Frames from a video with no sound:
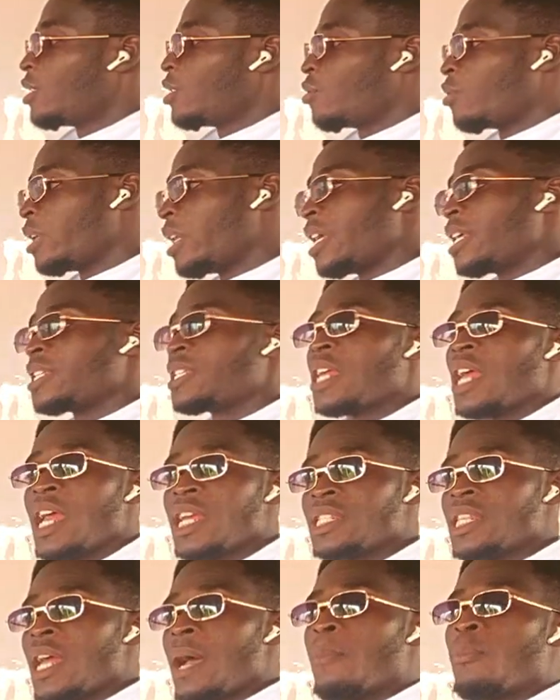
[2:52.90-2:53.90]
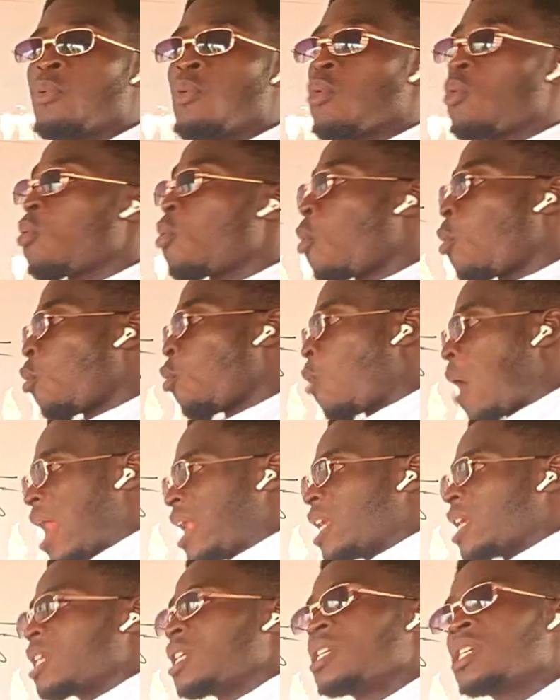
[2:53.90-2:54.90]
So this is example 1
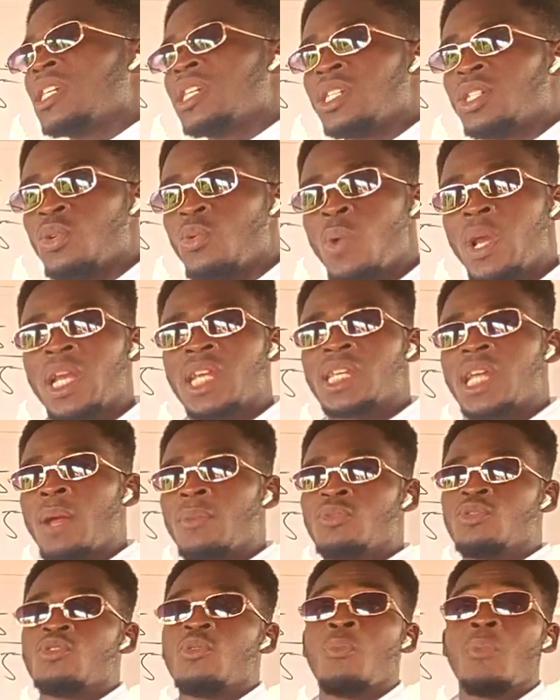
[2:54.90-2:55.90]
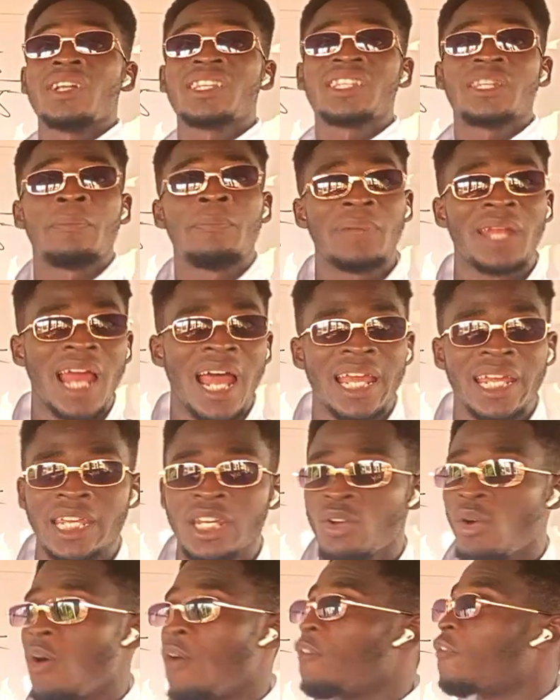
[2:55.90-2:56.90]
when it comes to multiplying
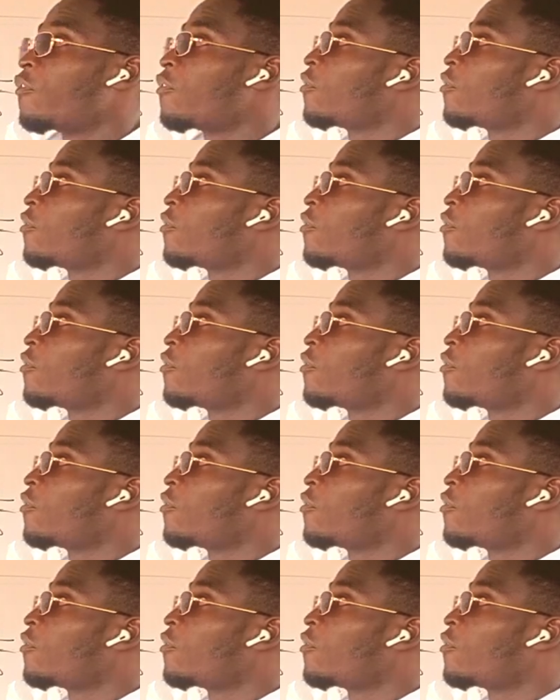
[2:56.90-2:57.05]
of